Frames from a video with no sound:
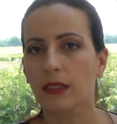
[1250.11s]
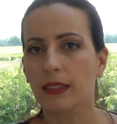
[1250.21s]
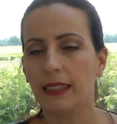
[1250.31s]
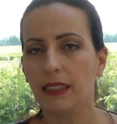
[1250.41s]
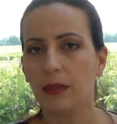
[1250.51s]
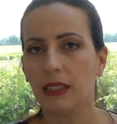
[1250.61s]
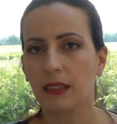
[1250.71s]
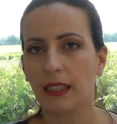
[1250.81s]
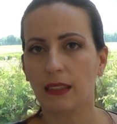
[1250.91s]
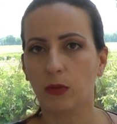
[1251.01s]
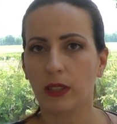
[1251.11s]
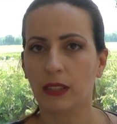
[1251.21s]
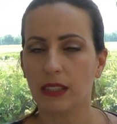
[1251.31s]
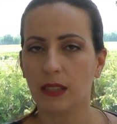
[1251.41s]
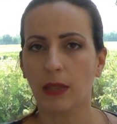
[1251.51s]
centimeter that
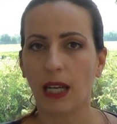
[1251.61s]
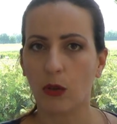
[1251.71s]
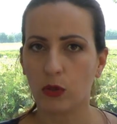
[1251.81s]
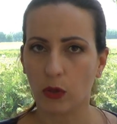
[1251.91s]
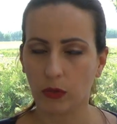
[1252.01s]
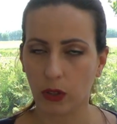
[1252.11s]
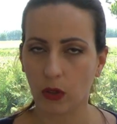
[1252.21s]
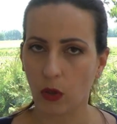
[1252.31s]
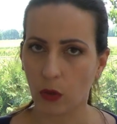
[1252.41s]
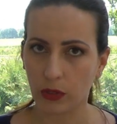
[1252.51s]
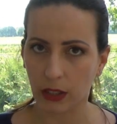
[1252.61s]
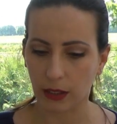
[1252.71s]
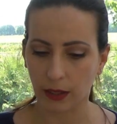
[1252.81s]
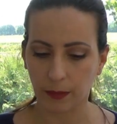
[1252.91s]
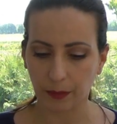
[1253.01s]
was the seam allowance of
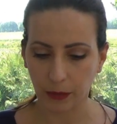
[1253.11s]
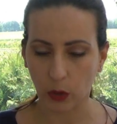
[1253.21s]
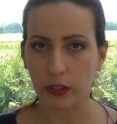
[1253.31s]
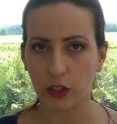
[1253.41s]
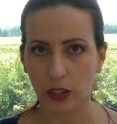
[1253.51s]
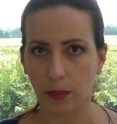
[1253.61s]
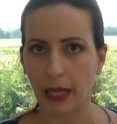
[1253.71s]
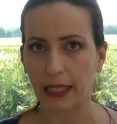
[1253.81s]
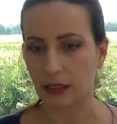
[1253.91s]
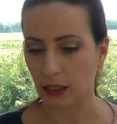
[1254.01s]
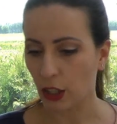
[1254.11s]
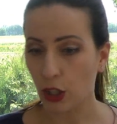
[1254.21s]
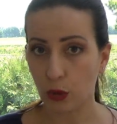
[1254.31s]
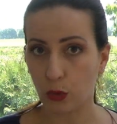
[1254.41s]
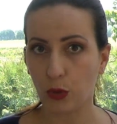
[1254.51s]
the original pattern
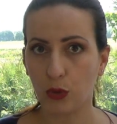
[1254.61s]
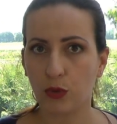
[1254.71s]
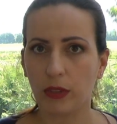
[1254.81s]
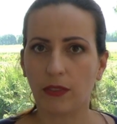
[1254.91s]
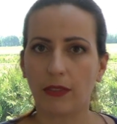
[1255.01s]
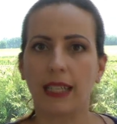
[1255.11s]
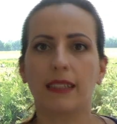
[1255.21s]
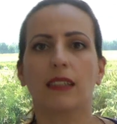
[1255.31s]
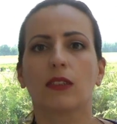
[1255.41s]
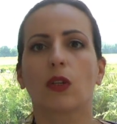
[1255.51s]
to use with the facing.